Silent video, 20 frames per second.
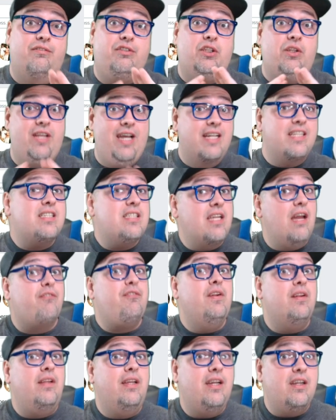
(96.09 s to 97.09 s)
So that's
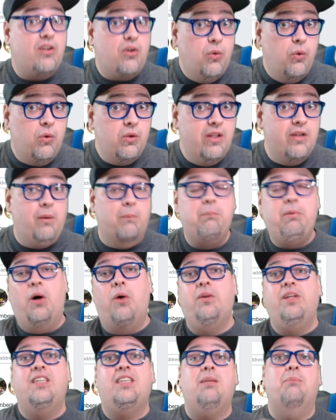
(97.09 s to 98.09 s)
definitely a cool little bonus.